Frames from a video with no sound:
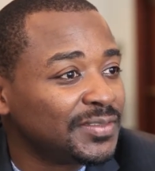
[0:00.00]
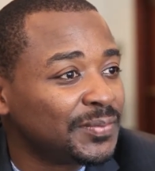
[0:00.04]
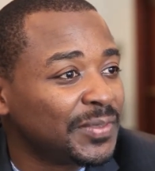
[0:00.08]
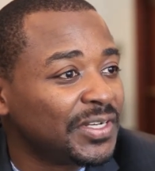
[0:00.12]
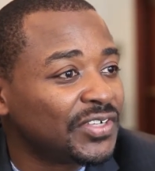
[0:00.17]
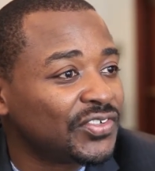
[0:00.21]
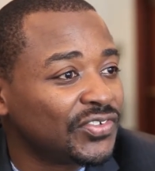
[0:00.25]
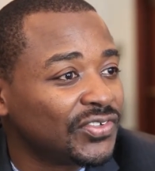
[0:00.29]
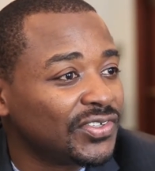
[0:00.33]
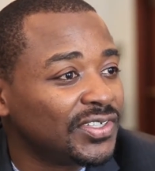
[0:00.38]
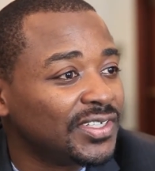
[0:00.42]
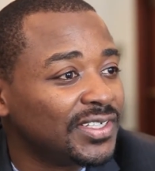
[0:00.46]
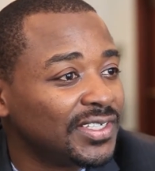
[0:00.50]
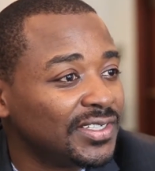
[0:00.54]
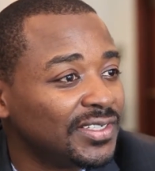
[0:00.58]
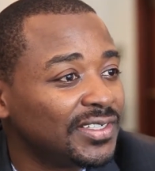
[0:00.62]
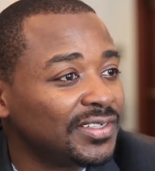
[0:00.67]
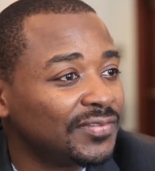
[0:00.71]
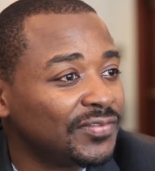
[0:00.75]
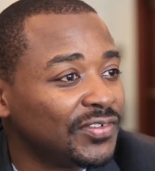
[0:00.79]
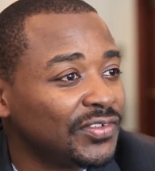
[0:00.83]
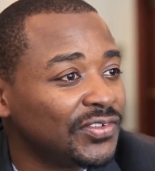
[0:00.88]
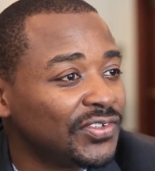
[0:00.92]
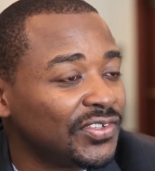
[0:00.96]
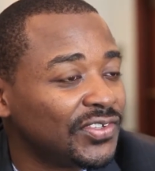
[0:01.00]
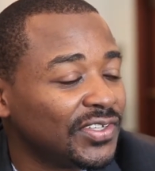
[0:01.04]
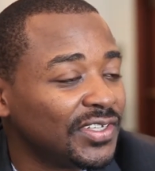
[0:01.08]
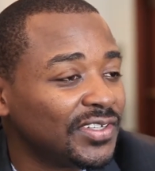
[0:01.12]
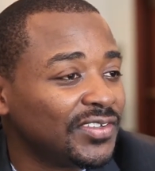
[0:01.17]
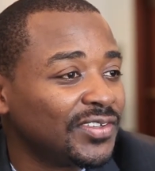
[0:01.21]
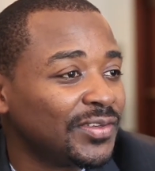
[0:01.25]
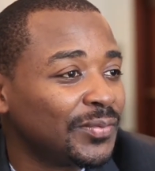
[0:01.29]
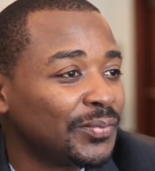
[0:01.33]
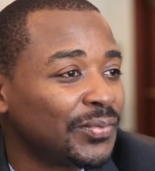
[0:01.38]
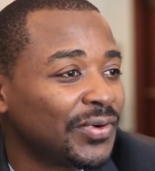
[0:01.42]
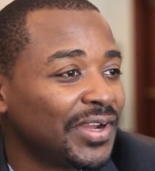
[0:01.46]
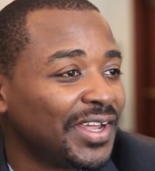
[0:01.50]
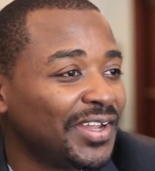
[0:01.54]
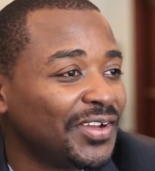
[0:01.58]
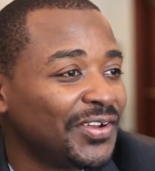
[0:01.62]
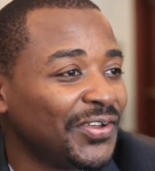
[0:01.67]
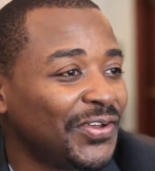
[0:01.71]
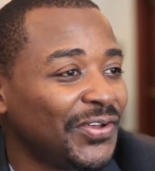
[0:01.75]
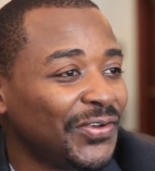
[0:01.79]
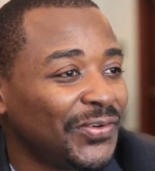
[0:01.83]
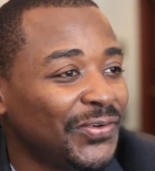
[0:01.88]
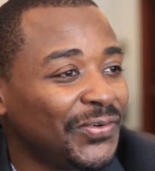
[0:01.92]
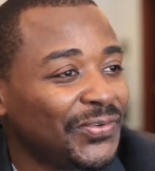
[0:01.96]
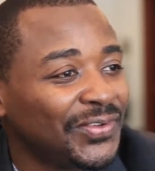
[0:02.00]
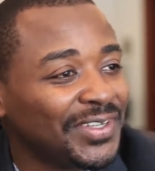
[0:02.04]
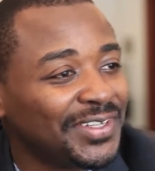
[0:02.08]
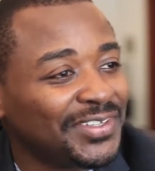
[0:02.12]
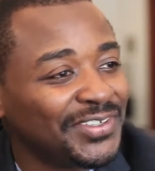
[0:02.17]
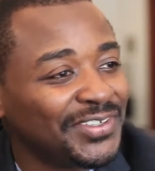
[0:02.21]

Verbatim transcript: especially if you sing soprano